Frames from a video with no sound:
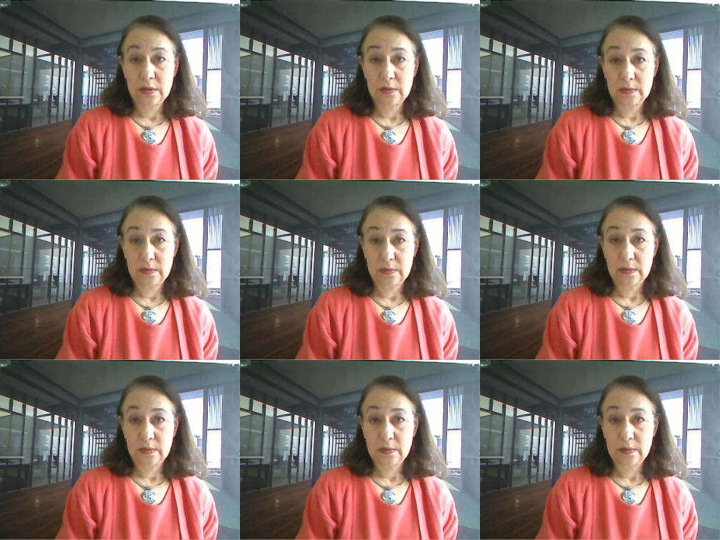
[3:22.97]
He
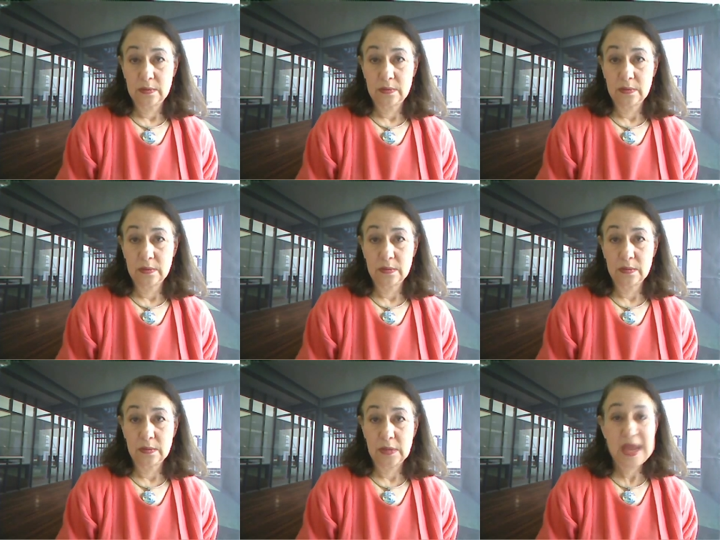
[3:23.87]
said.
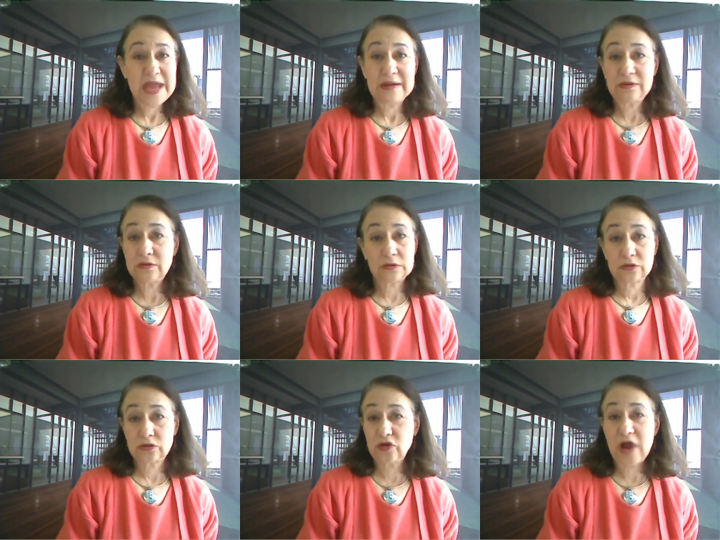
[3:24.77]
He
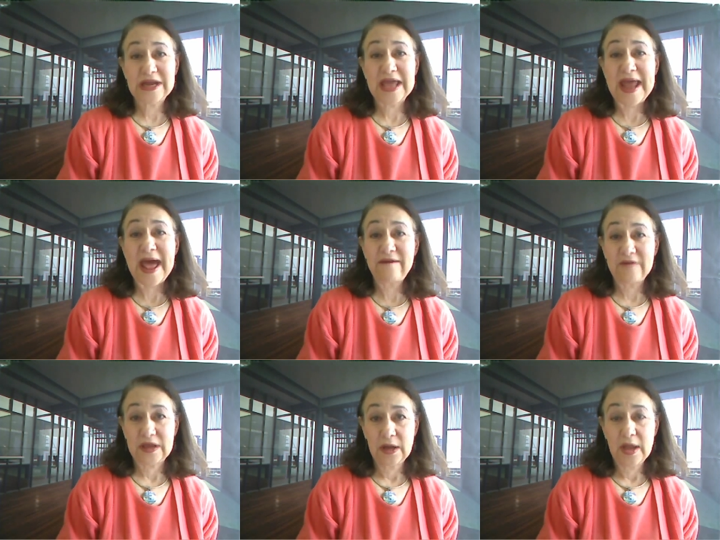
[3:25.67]
tried to get out
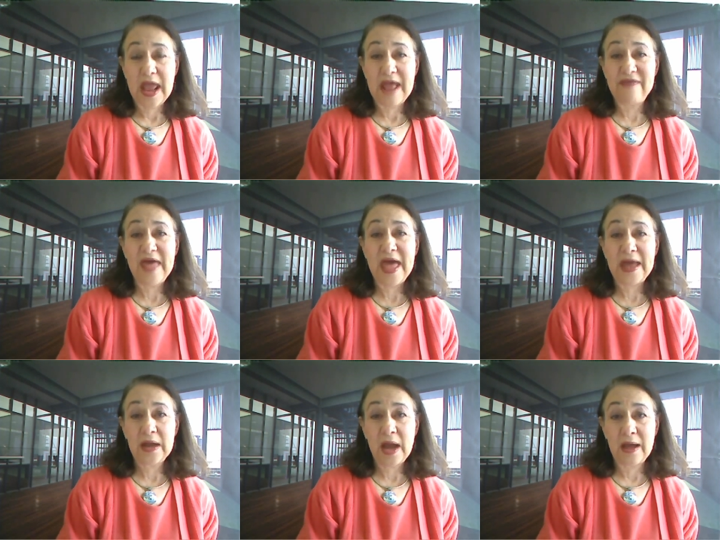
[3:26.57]
of it. And
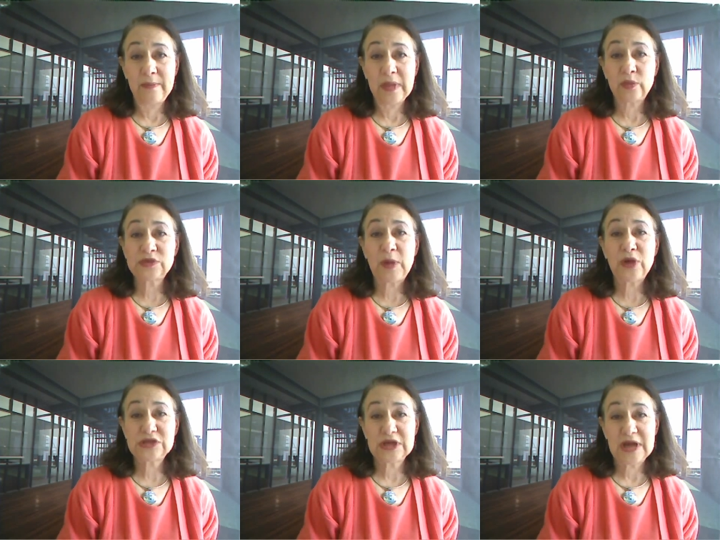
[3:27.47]
then um, it was
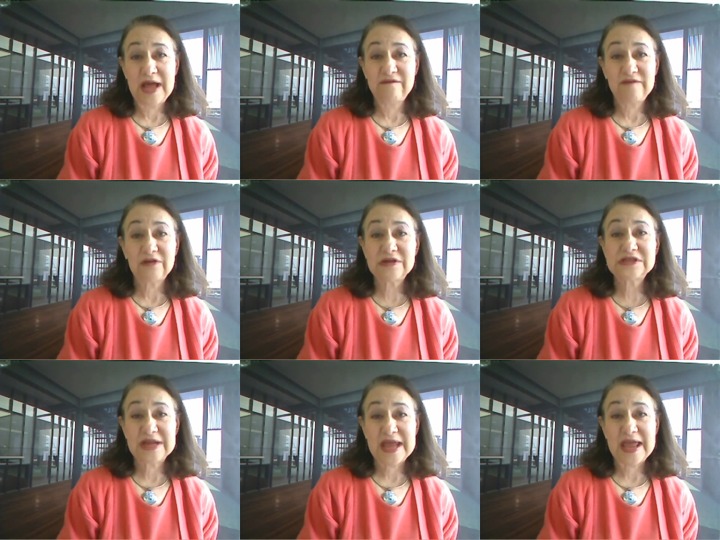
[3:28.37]
posted on
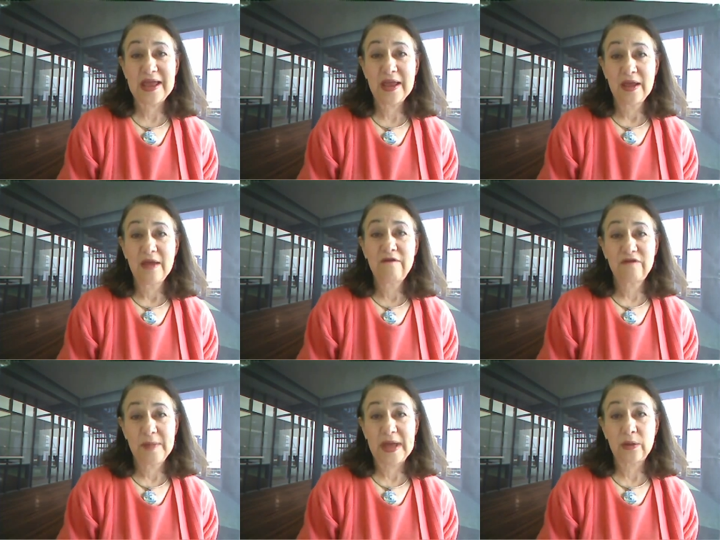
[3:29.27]
Veterans Today
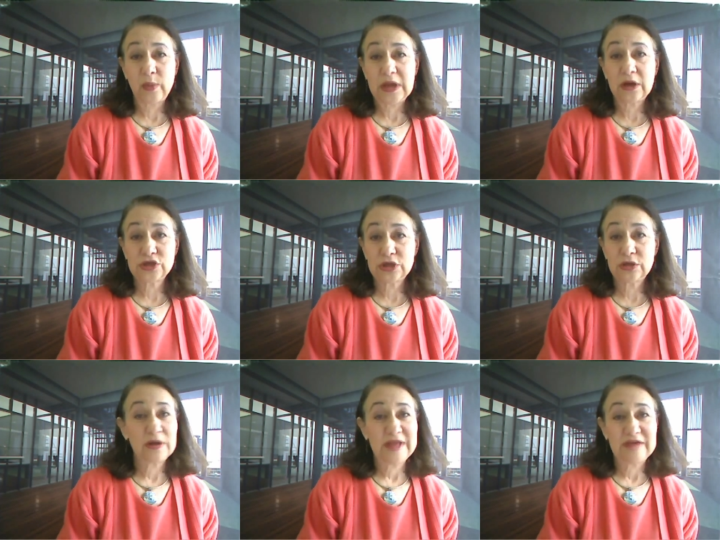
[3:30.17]
for about a week or
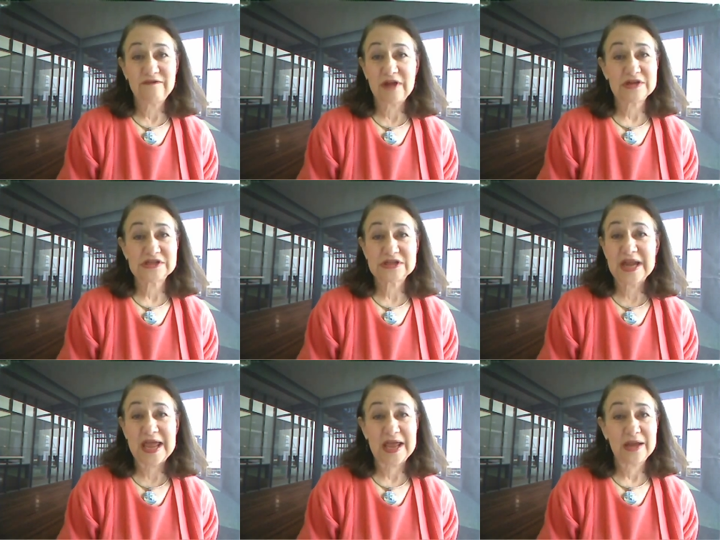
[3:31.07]
two, and then Veterans
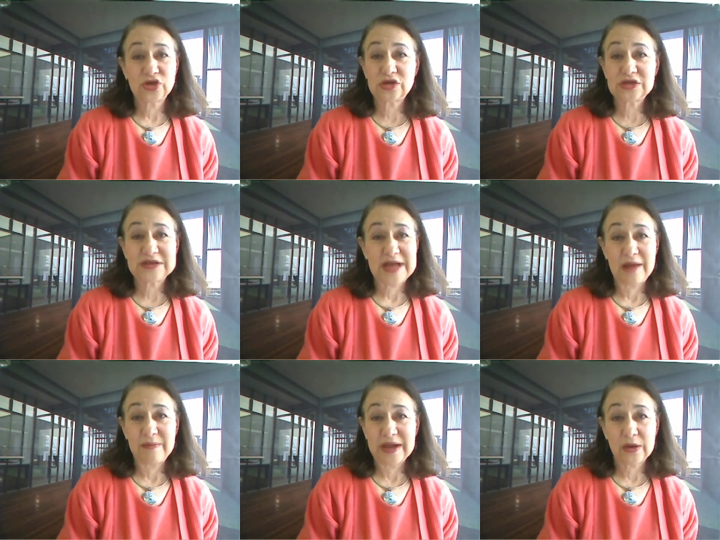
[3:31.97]
Today took
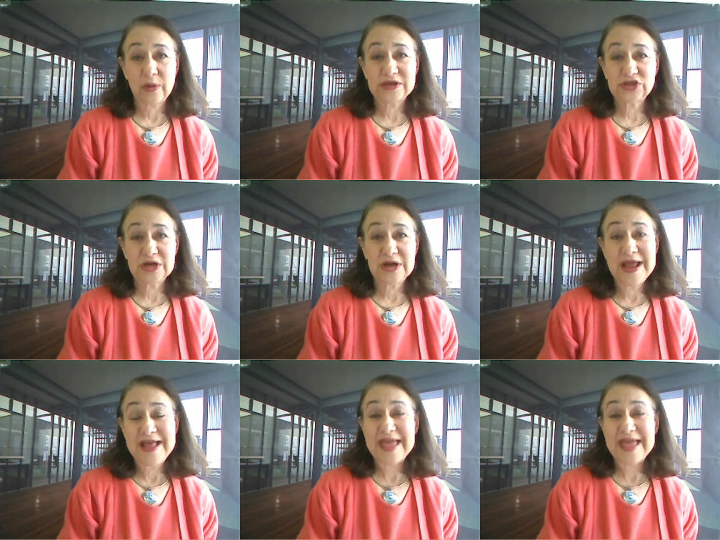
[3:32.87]
down my question.